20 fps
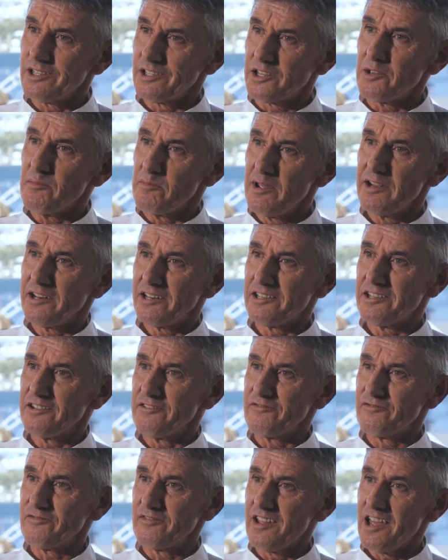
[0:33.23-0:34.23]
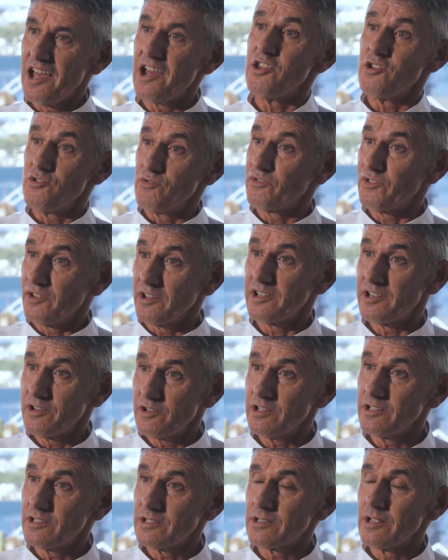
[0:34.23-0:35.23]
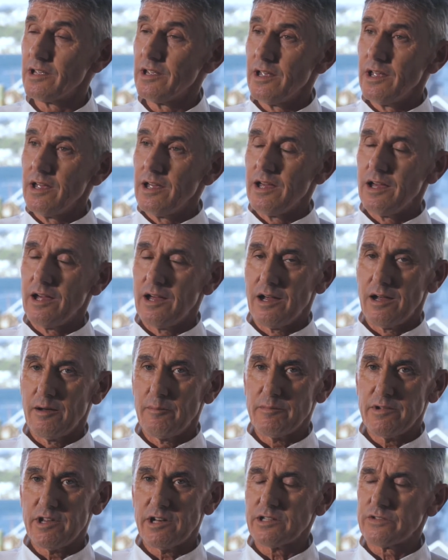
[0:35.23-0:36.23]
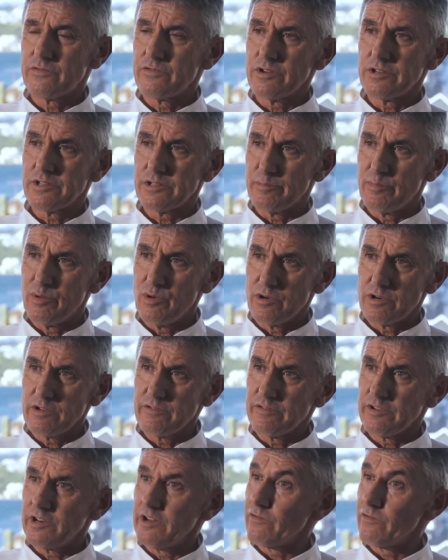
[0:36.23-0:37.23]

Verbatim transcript: competitive how you think it is. Um, you know, it's very supportive, and